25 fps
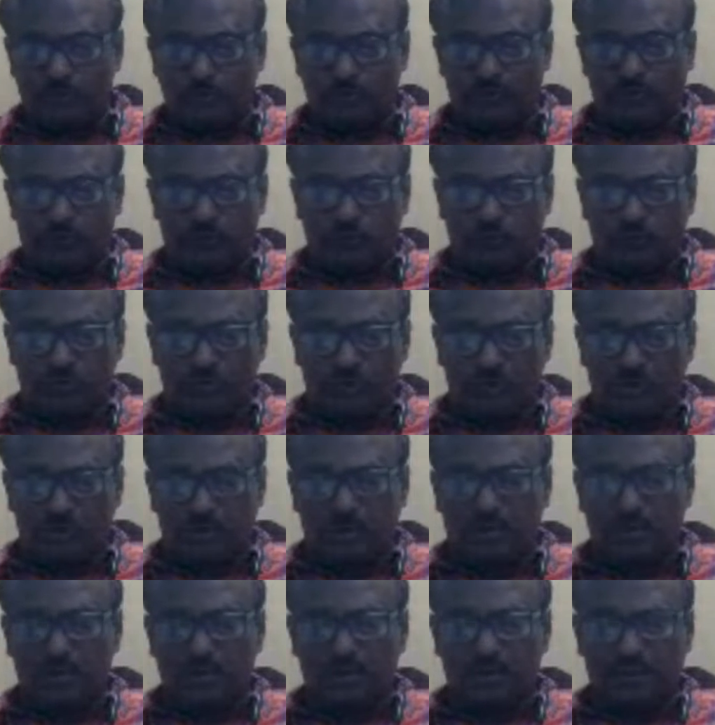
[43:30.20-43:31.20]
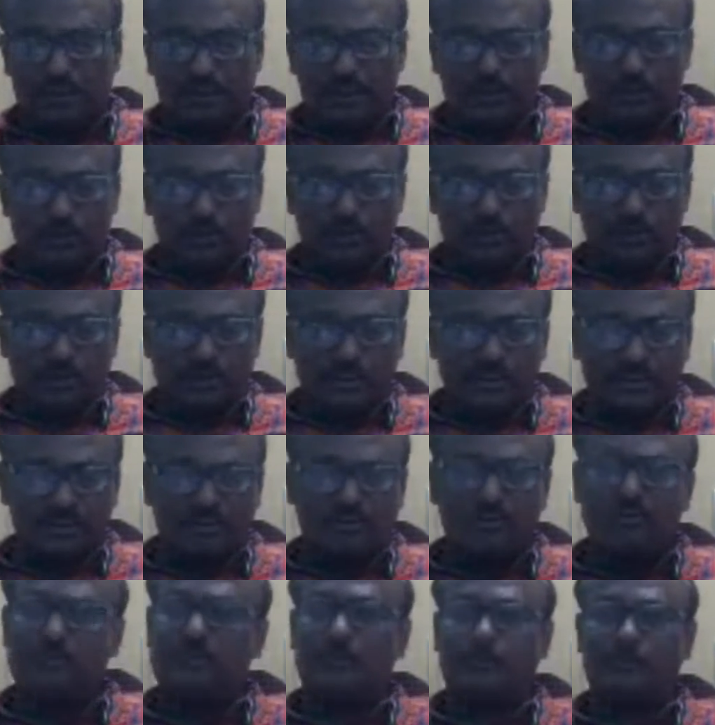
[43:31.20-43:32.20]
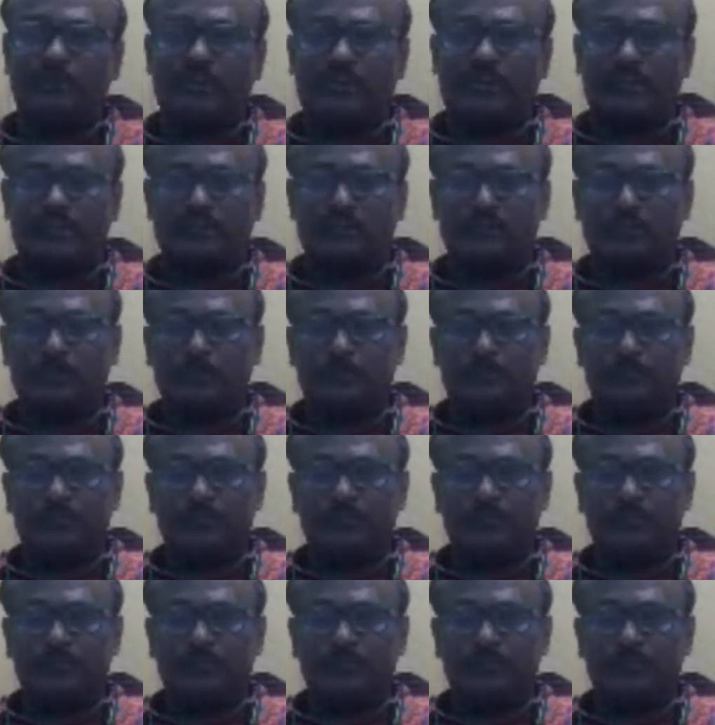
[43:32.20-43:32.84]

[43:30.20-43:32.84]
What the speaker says: to deal with any such application.